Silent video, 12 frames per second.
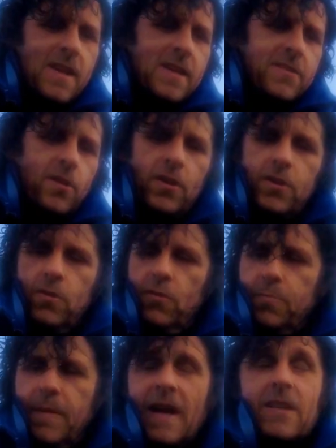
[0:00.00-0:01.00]
It's not a
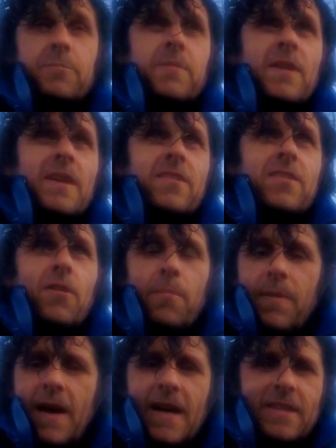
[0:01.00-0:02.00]
huge bass, but it's not
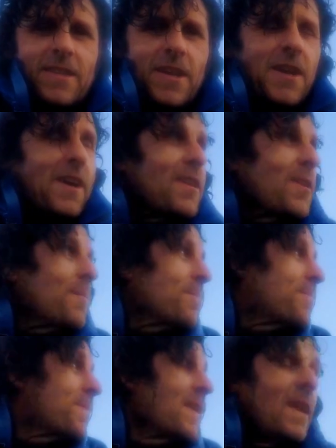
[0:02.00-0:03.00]
bad,
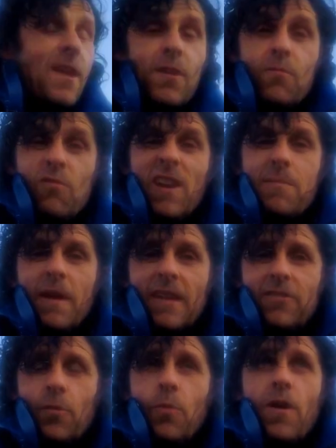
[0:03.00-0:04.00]
and really
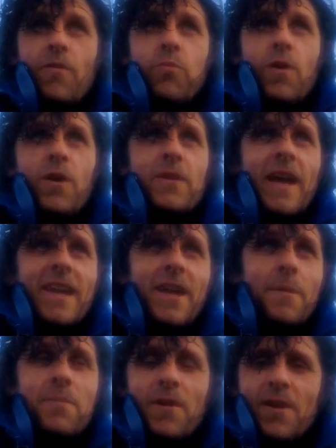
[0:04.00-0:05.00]
makes it worthwhile getting
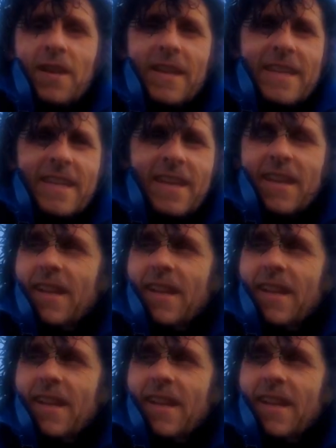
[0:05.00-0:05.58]
up early,